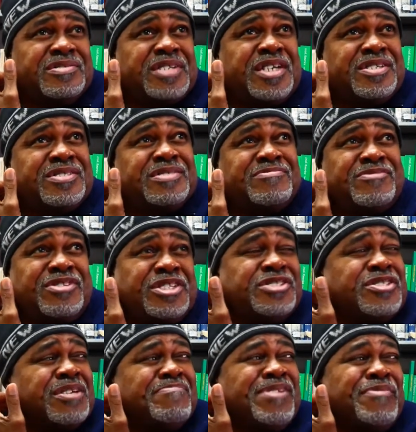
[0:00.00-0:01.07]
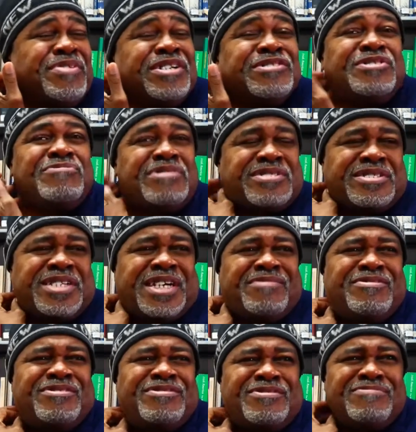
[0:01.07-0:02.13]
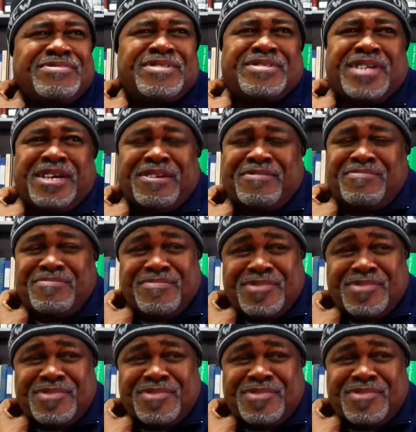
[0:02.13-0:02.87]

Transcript: and Lee said, Man, we're gonna do it tonight, we're gonna do it tonight.